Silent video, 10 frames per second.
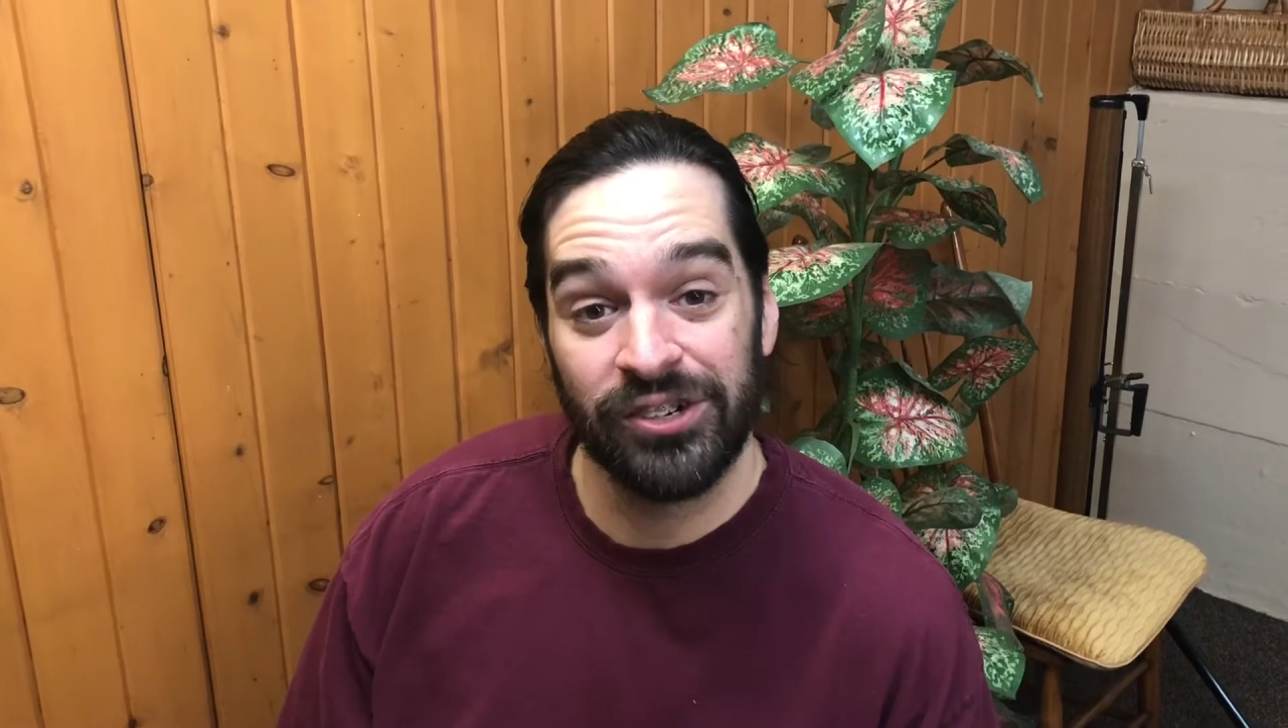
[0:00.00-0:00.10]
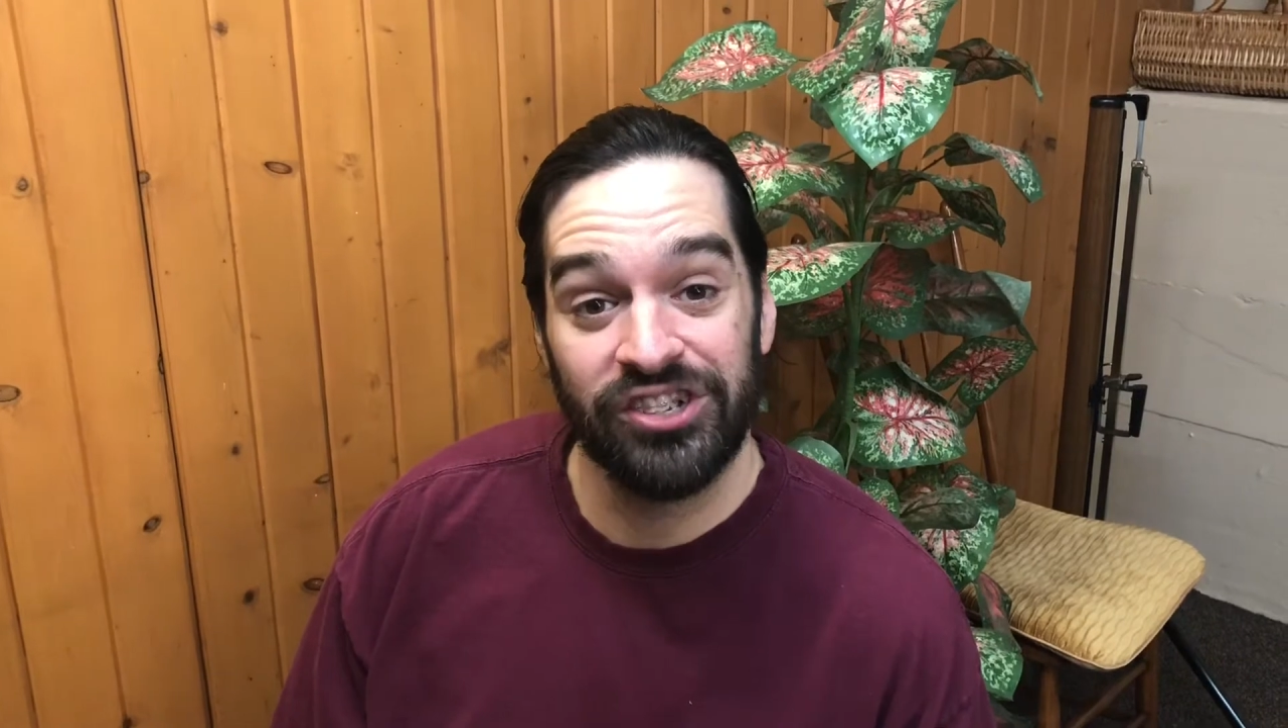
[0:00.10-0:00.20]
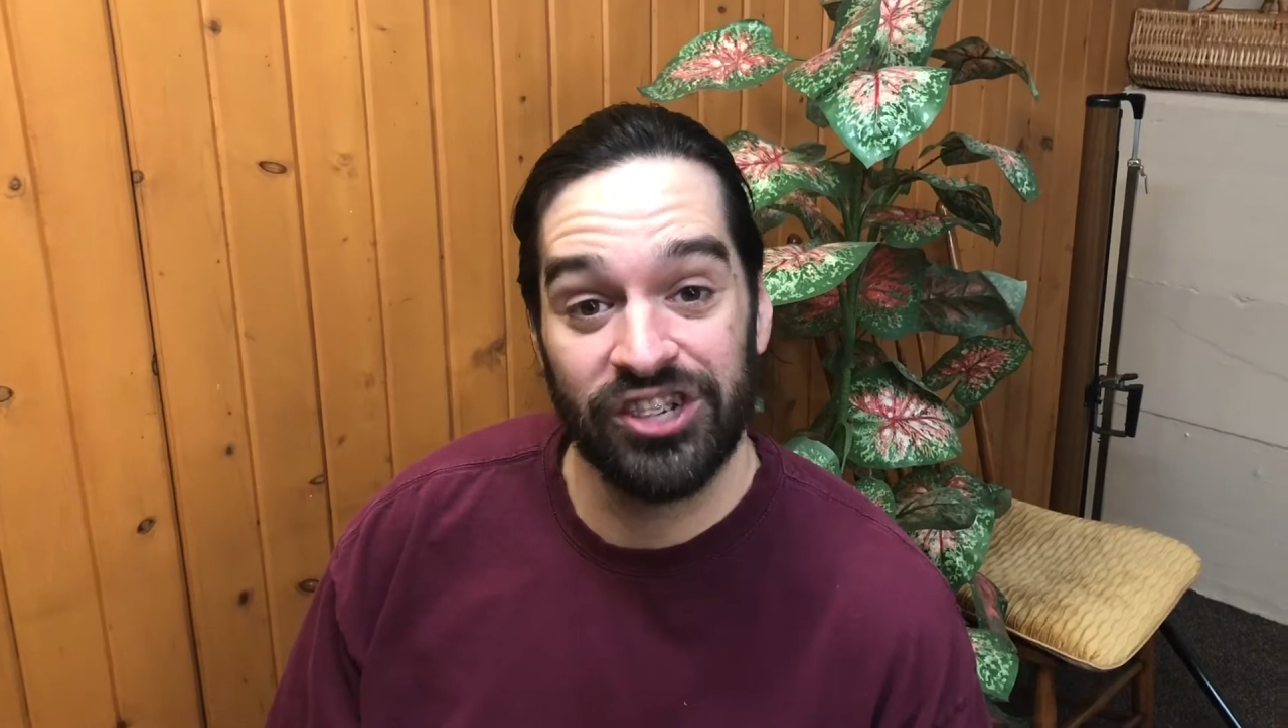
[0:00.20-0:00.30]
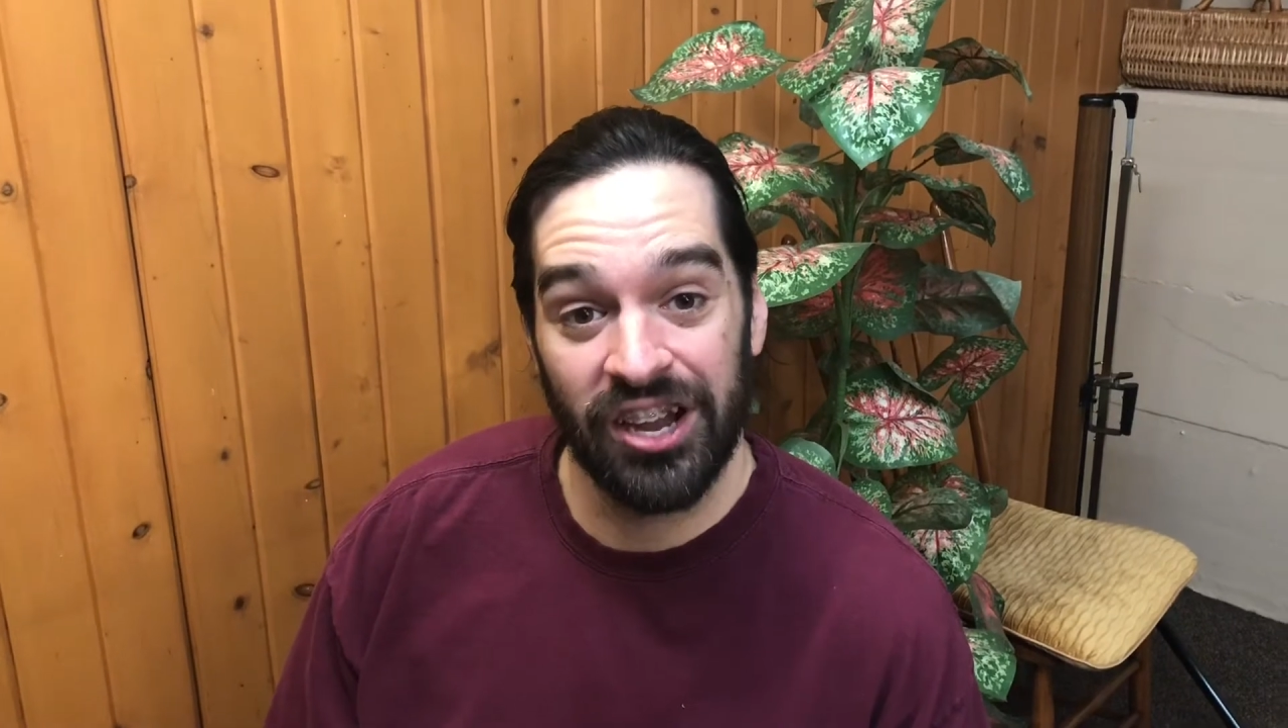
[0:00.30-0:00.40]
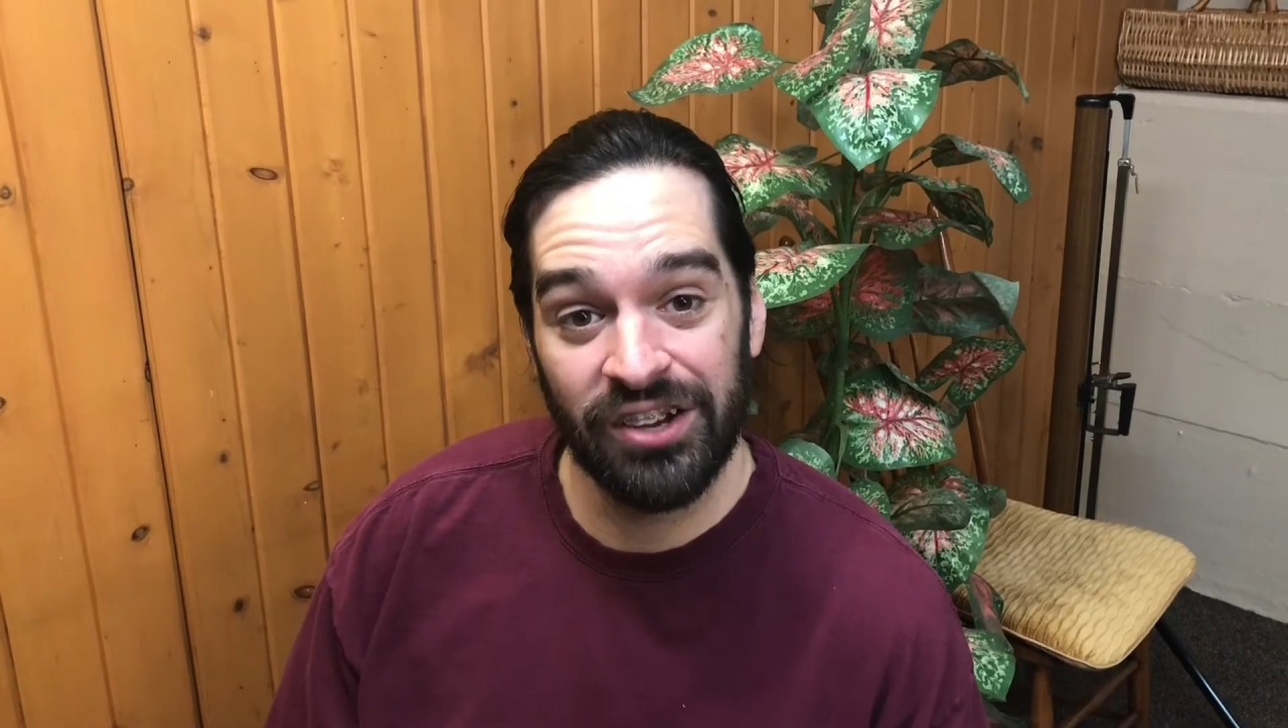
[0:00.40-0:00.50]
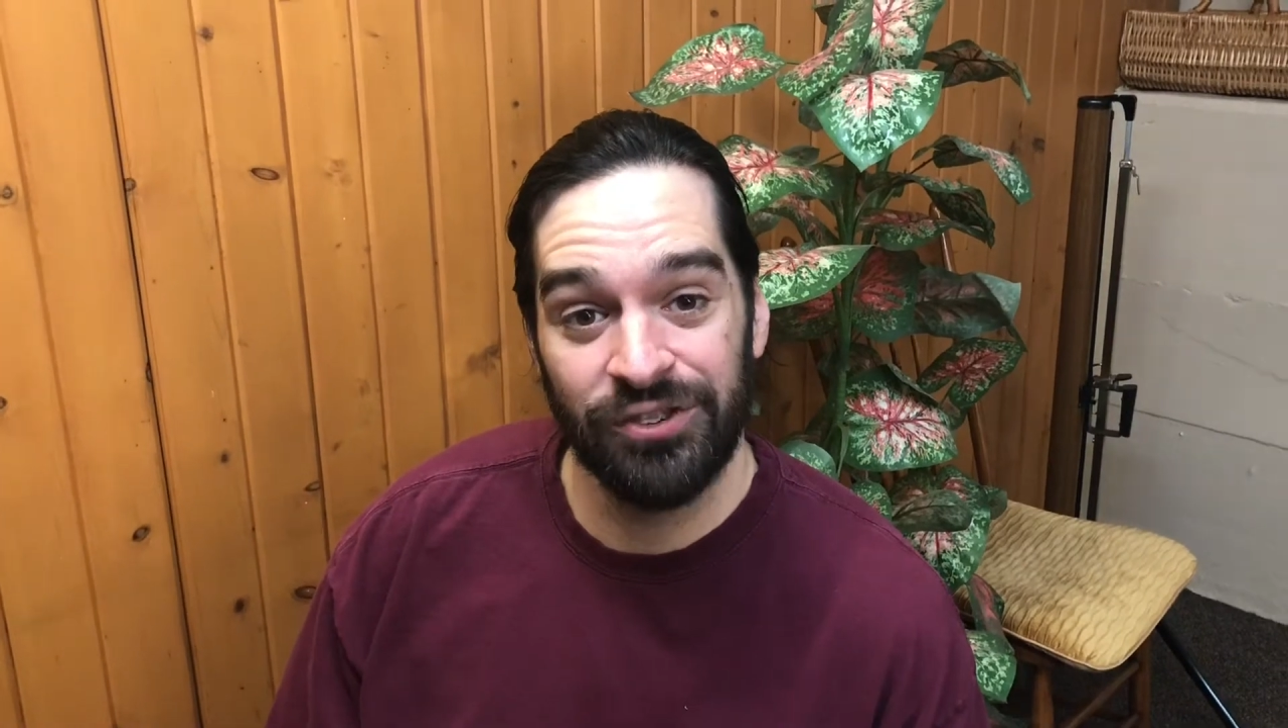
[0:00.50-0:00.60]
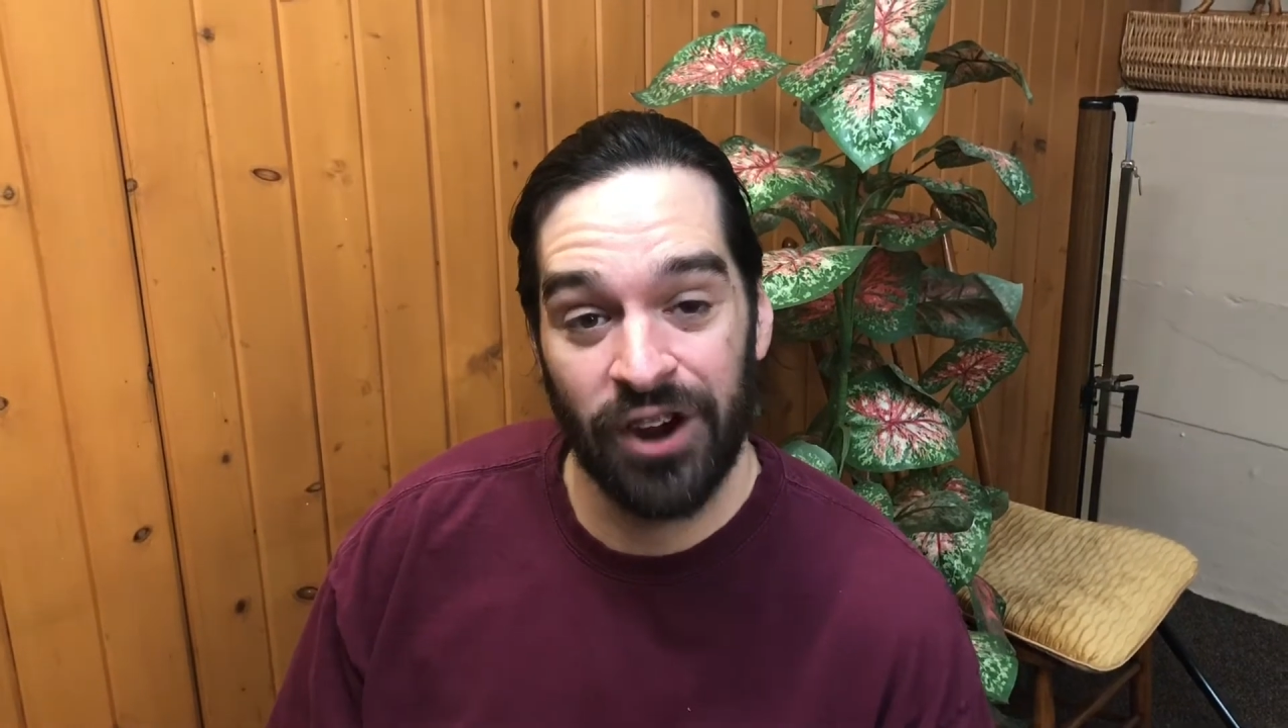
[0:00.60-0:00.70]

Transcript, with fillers: or Chuck